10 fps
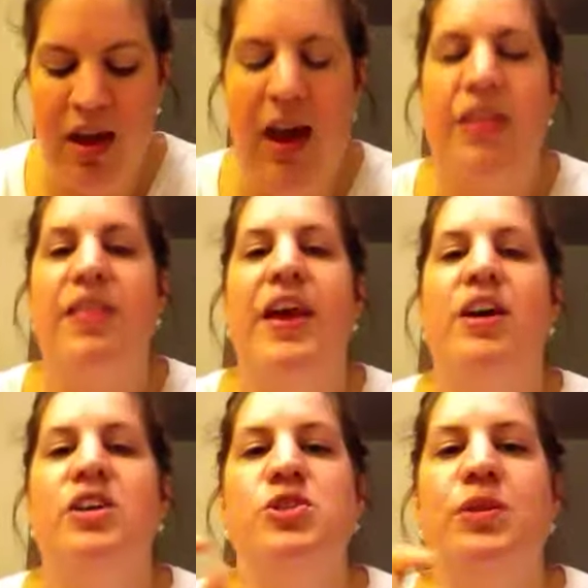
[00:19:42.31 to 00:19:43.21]
And then they
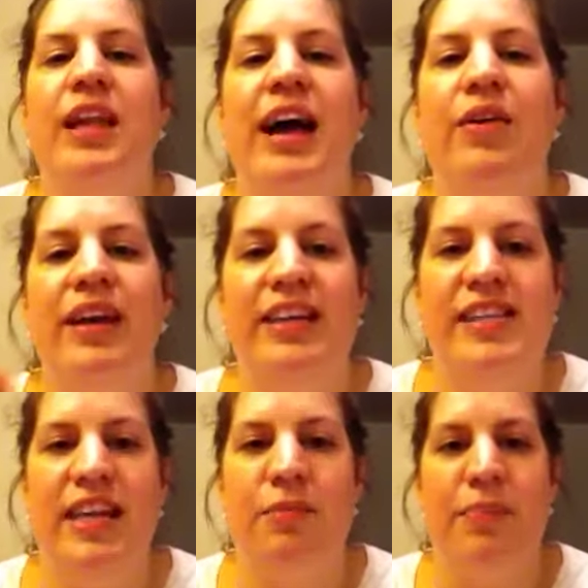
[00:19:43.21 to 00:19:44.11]
also allow
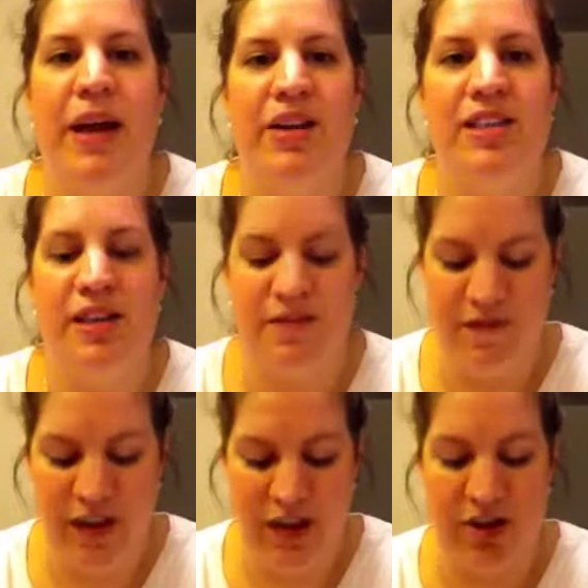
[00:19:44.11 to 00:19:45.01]
easy comparison of
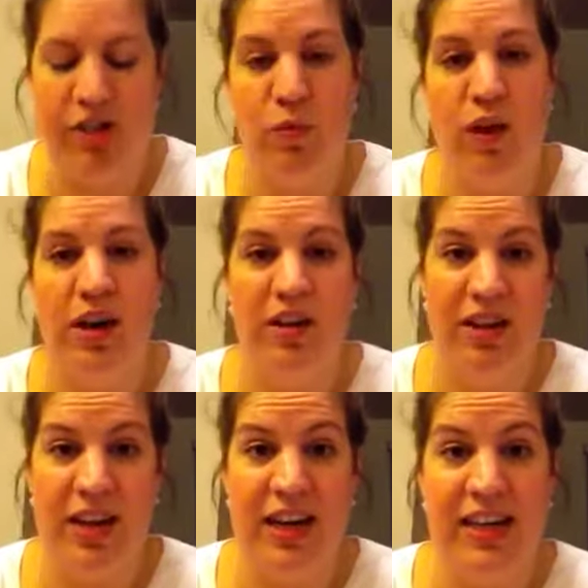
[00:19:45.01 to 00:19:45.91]
figures, and we're going to
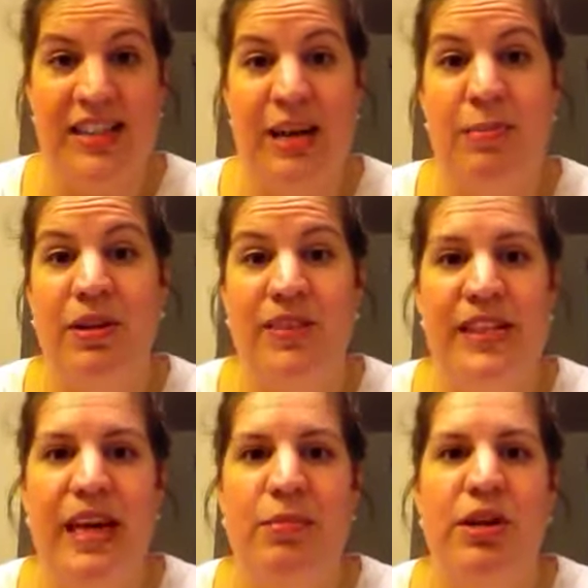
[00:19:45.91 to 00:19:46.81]
look at an example of a
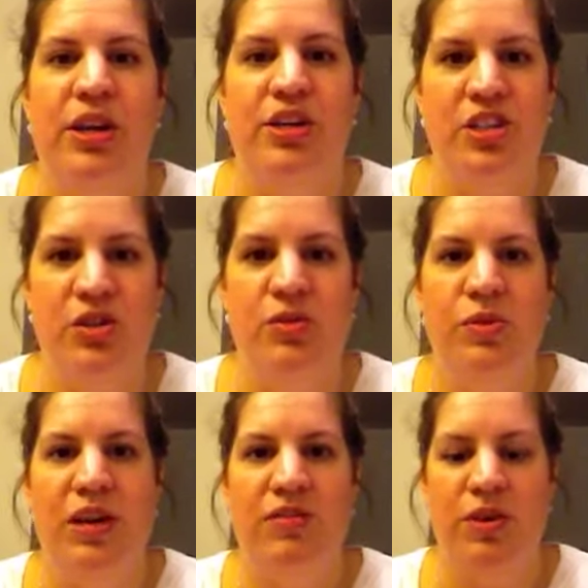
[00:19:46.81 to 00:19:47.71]
table here to
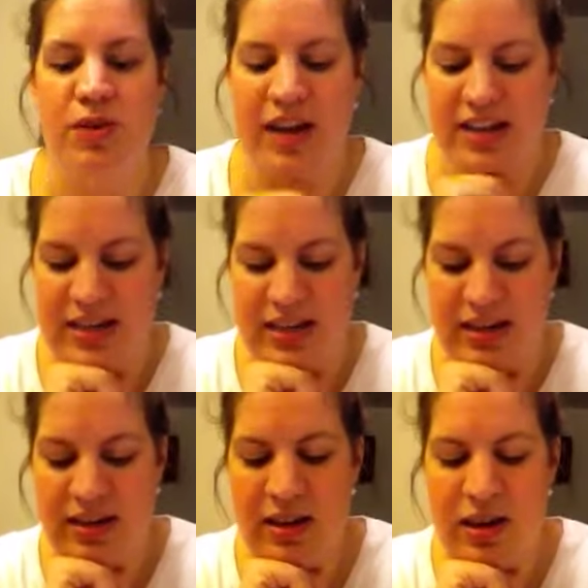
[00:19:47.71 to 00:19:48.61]
give you an
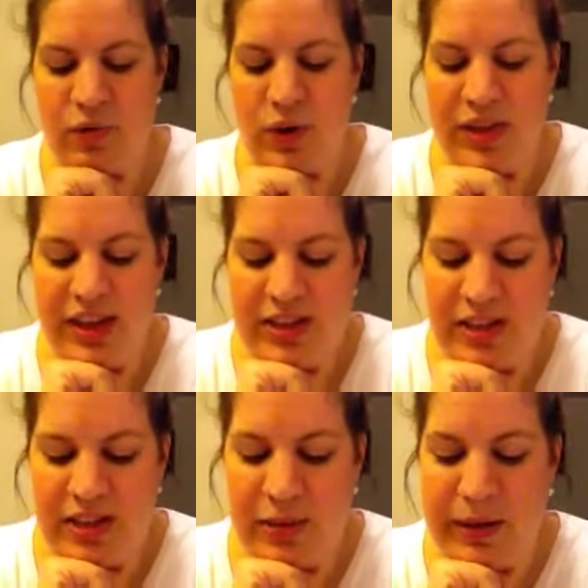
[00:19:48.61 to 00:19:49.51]
idea of what that
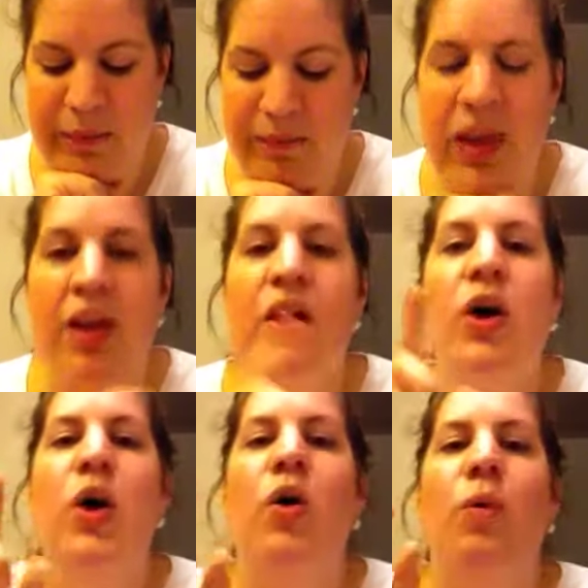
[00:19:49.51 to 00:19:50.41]
talks about.
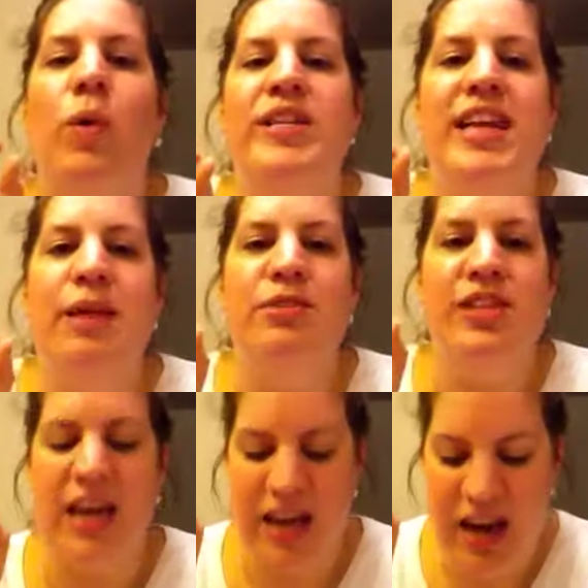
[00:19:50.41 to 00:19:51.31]
What tables
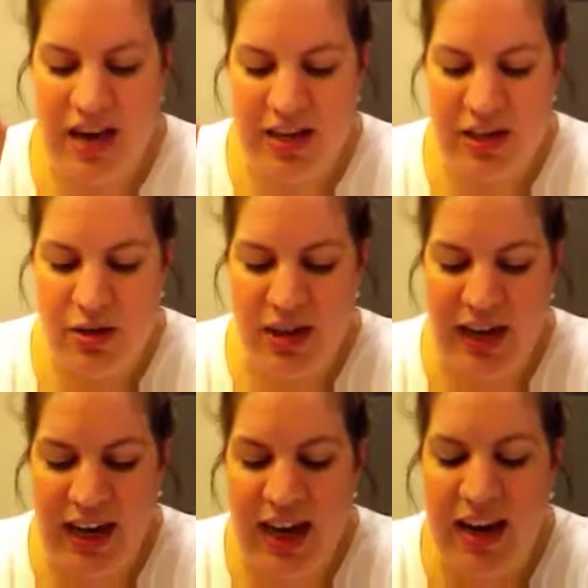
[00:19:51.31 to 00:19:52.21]
cannot do, they
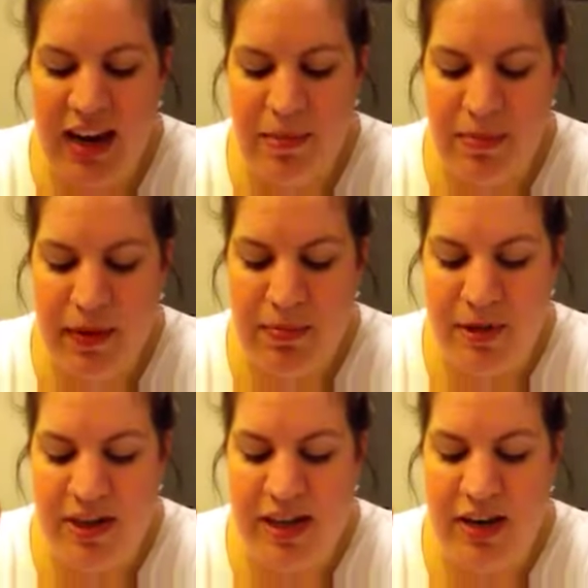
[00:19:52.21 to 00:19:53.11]
cannot be
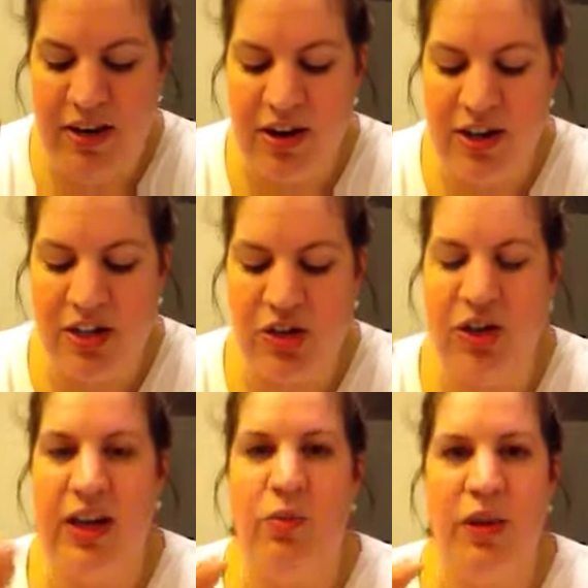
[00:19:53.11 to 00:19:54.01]
presented on a
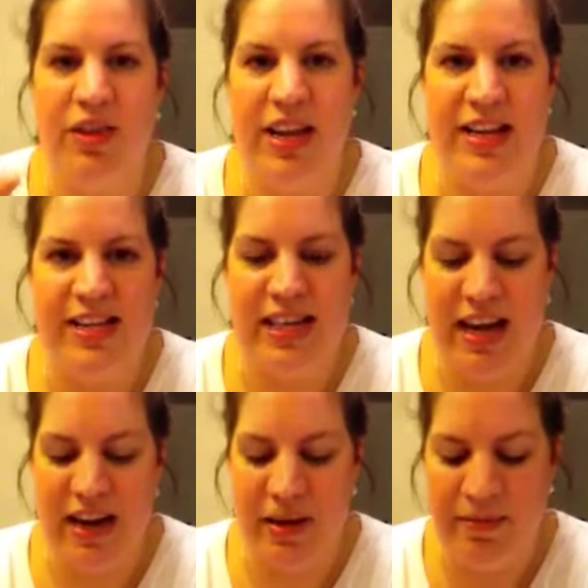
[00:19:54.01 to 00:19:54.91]
screen with dense
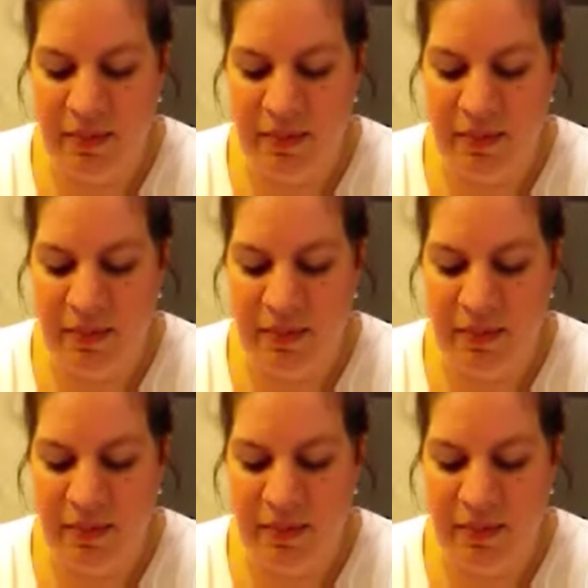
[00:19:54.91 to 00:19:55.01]
data.